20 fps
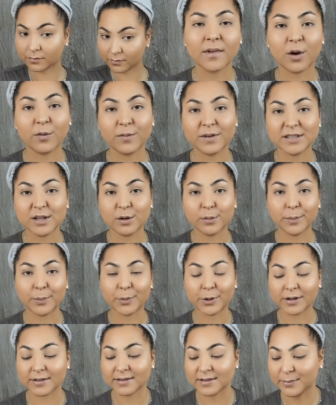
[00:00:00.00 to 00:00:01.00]
Obviously I'll be
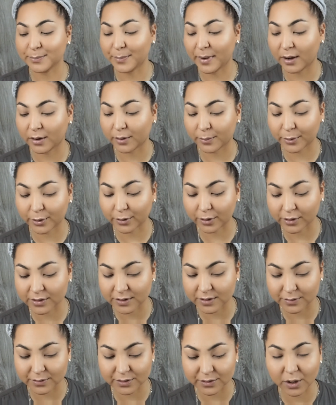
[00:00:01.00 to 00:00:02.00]
putting some powder products
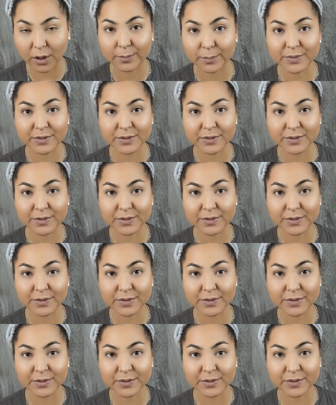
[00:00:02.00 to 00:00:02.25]
on top,